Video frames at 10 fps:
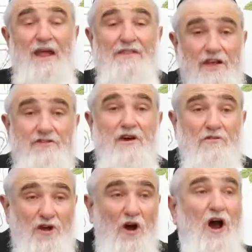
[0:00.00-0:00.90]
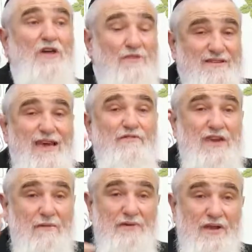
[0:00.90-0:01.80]
The, the, the earth was given
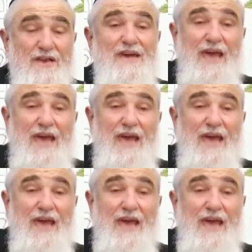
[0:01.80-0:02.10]
the ability.